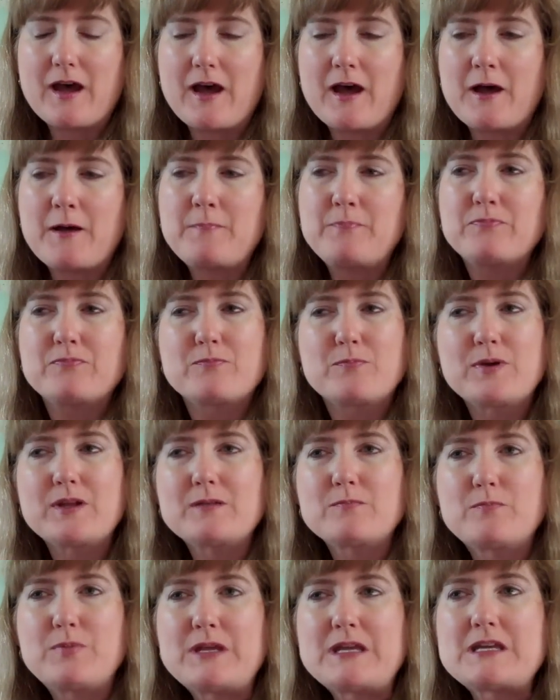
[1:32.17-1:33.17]
Um,
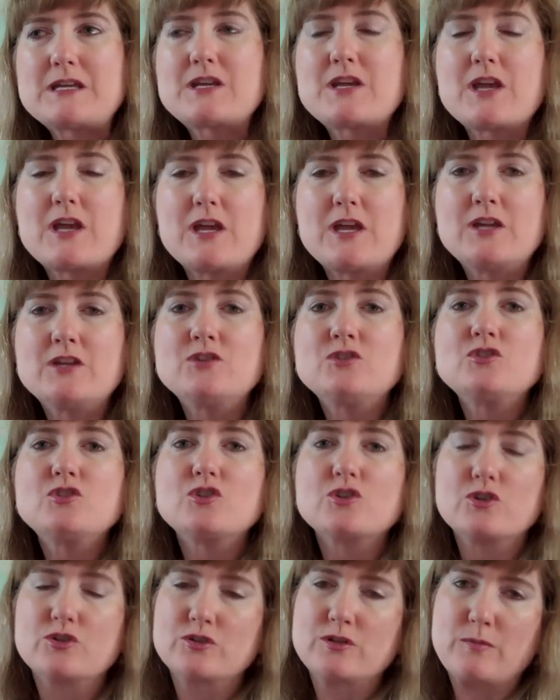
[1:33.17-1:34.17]
but being
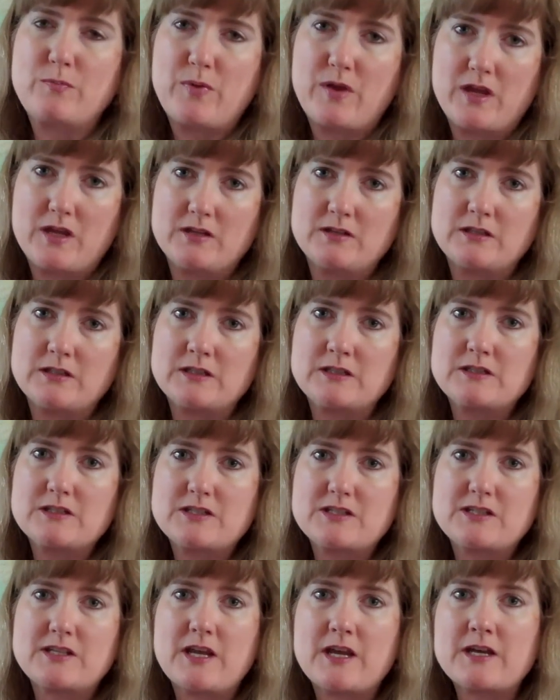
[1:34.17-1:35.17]
interdependent
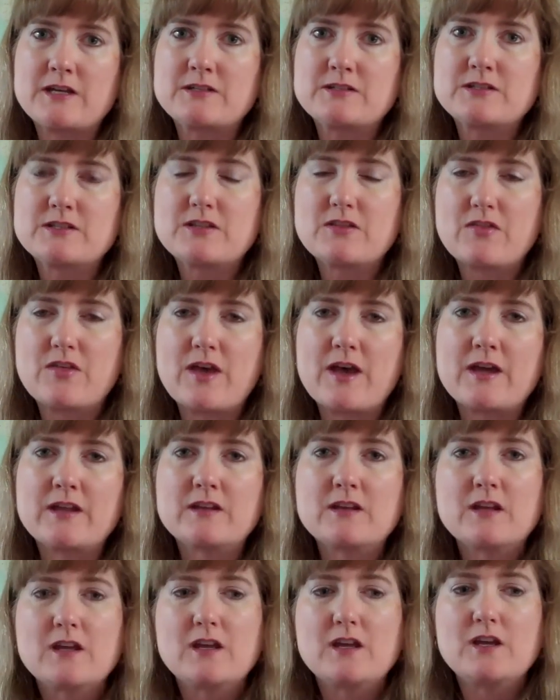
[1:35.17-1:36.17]
says
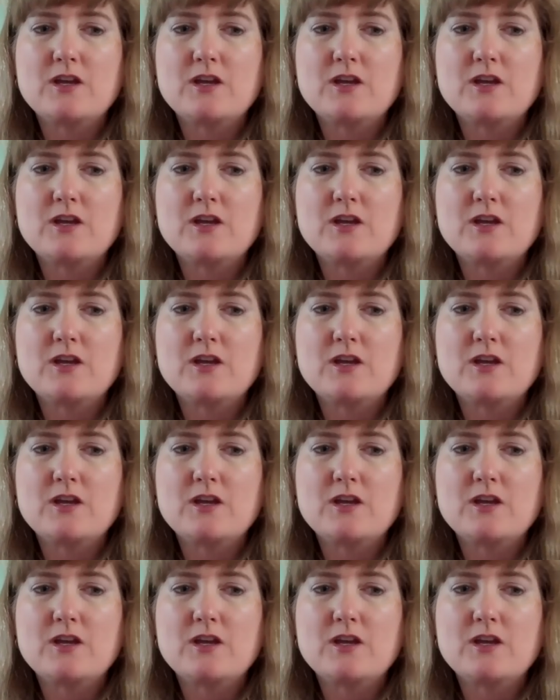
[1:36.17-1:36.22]
that